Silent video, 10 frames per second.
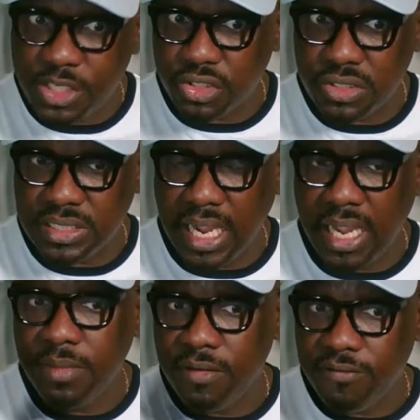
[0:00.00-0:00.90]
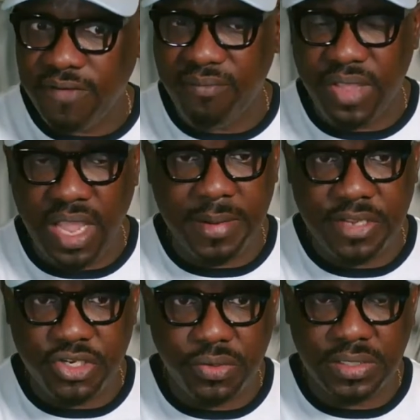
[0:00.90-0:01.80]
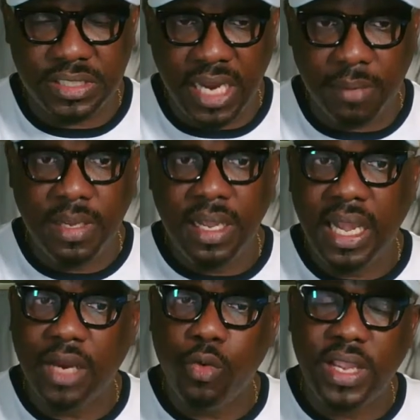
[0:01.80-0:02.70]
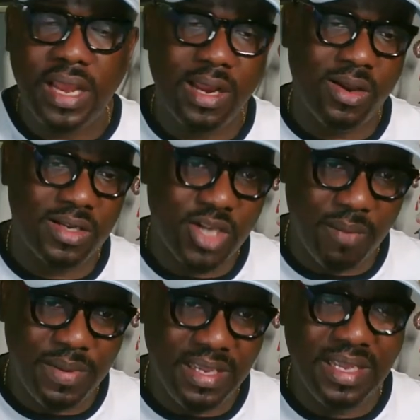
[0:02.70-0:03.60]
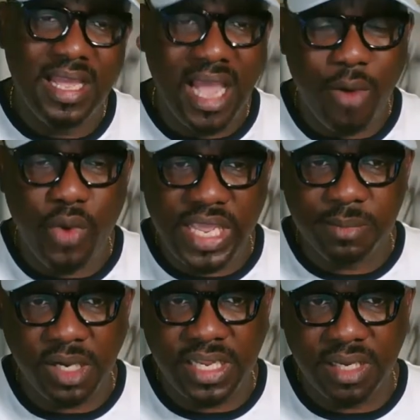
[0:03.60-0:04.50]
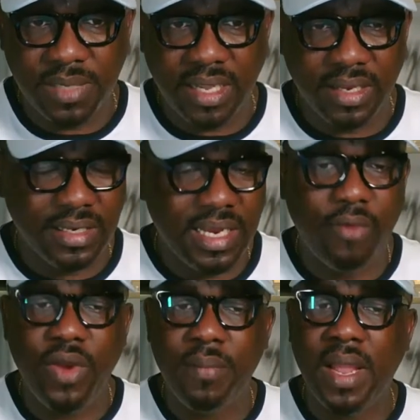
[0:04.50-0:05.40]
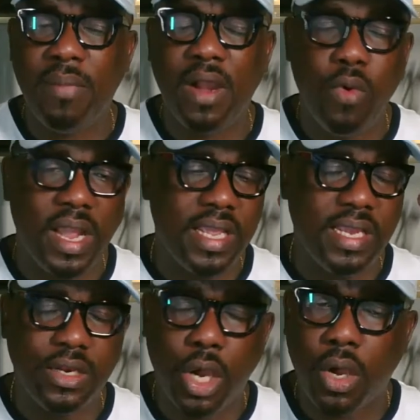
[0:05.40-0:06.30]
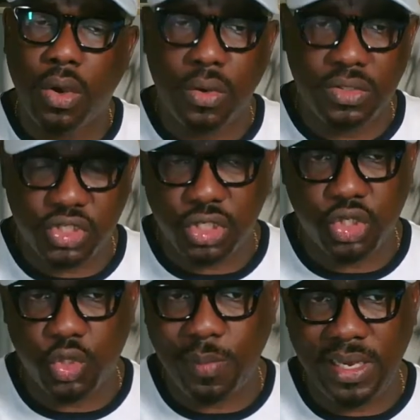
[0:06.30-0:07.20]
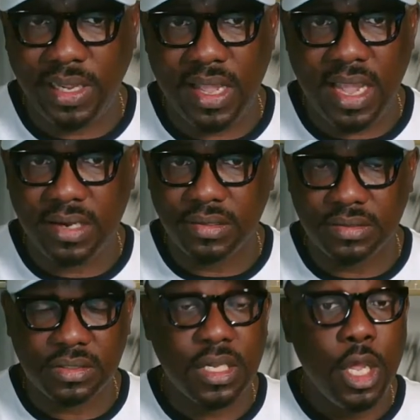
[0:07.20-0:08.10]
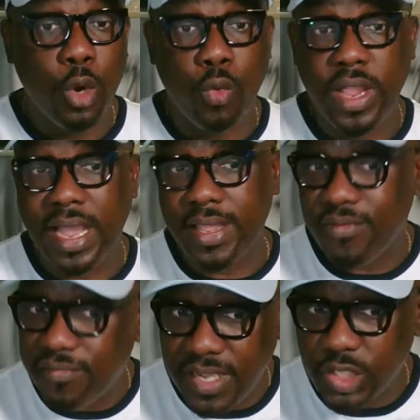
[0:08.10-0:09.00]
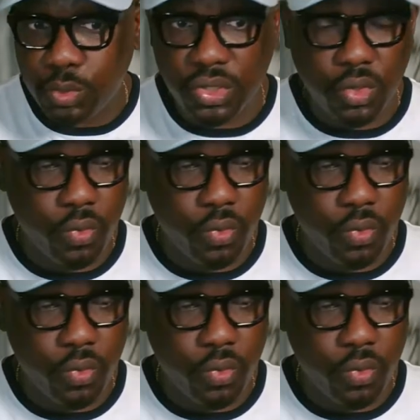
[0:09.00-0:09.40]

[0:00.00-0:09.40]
Eastern time, 5 p.m. Nigerian time. And we'll get another topic and we'll keep talking about it. Now, remember, we are in all social media handles. We are in Facebook.